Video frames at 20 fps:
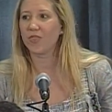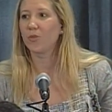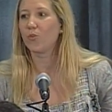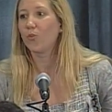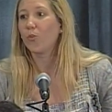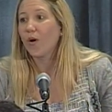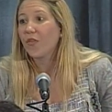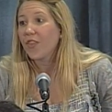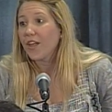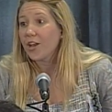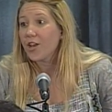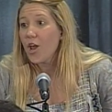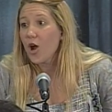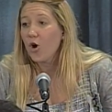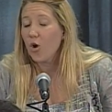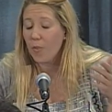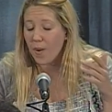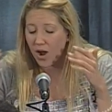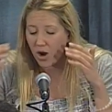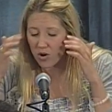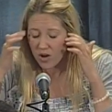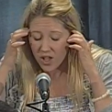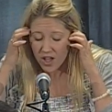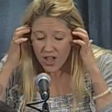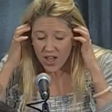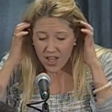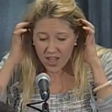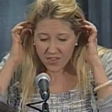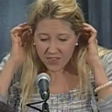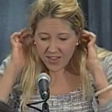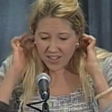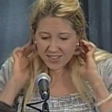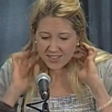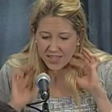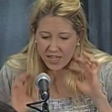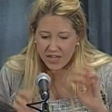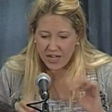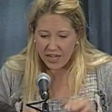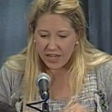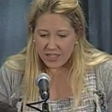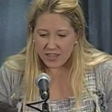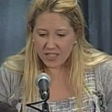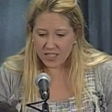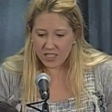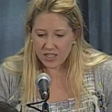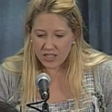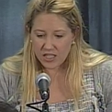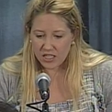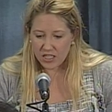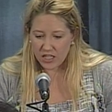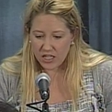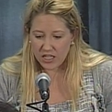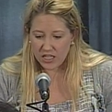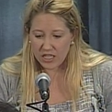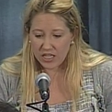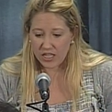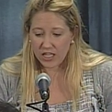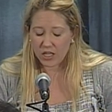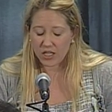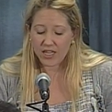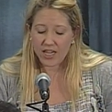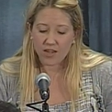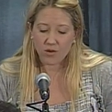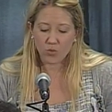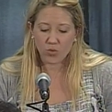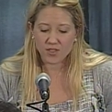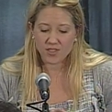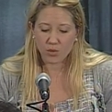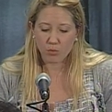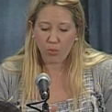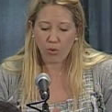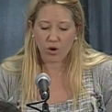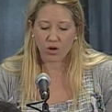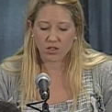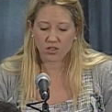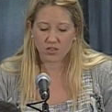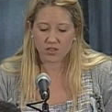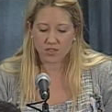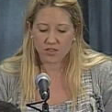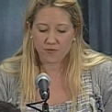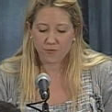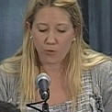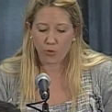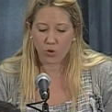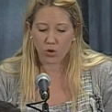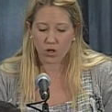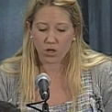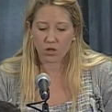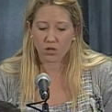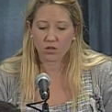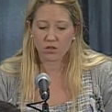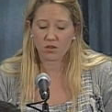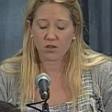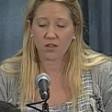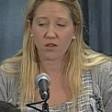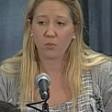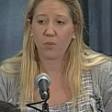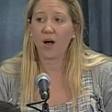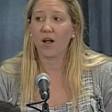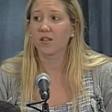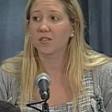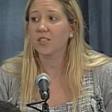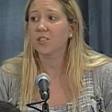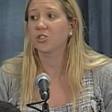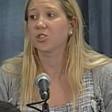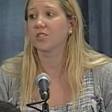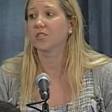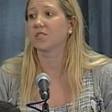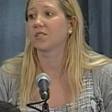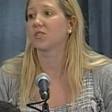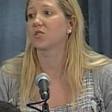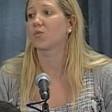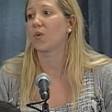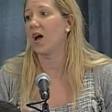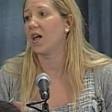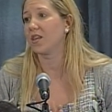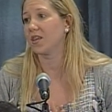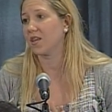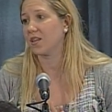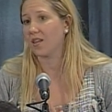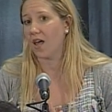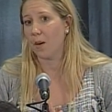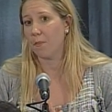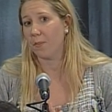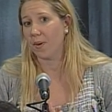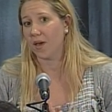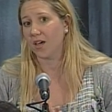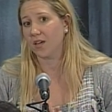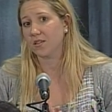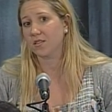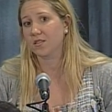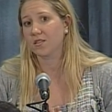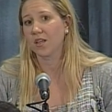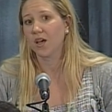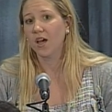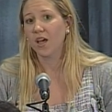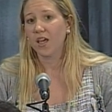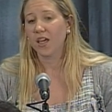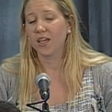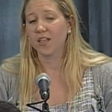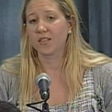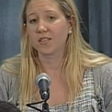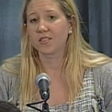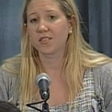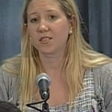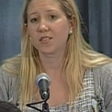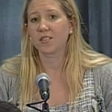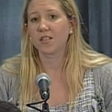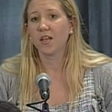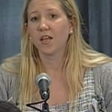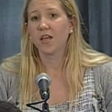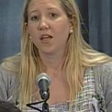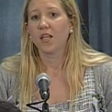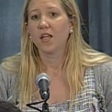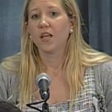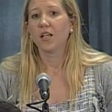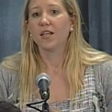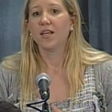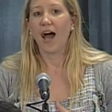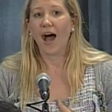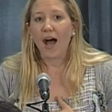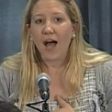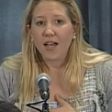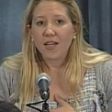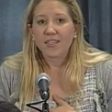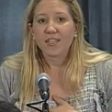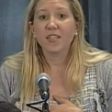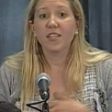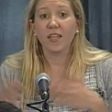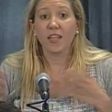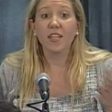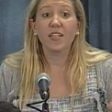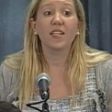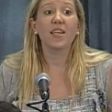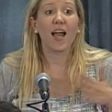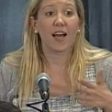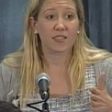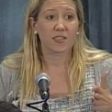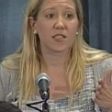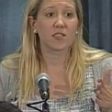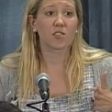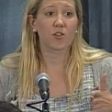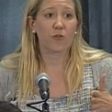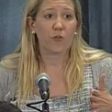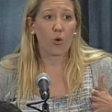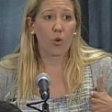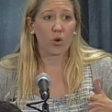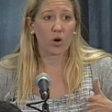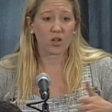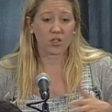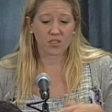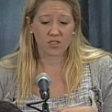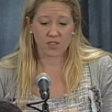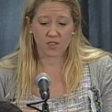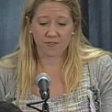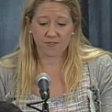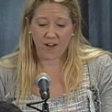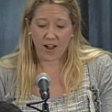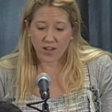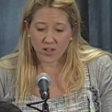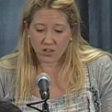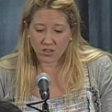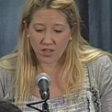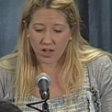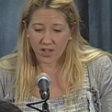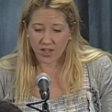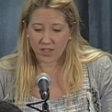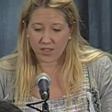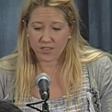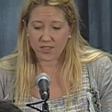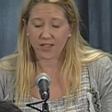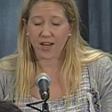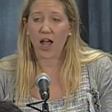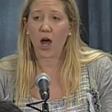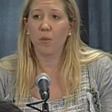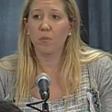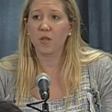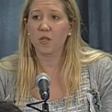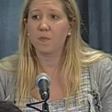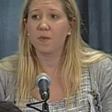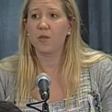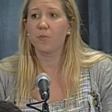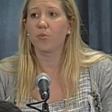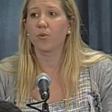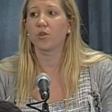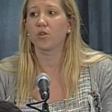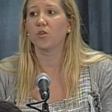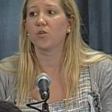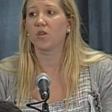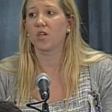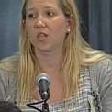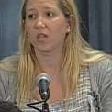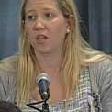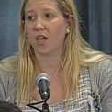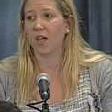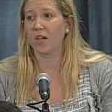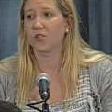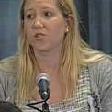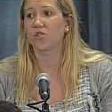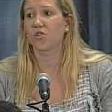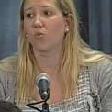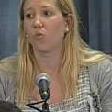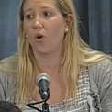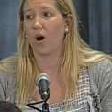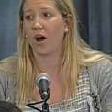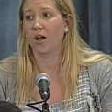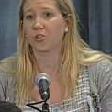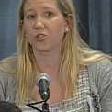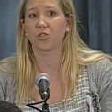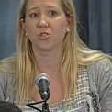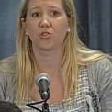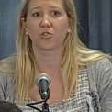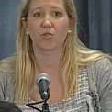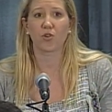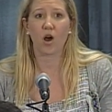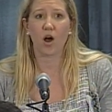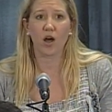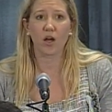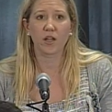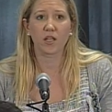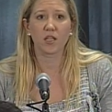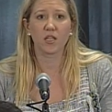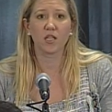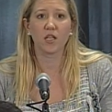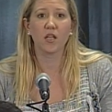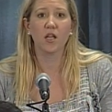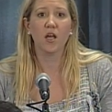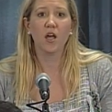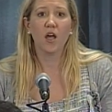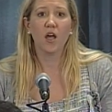what they know about. That said, I think that again, what's important for the politicians is rallying that base. It's not it, it, yes it's of course the final night and how many people you can get to watch and draw it in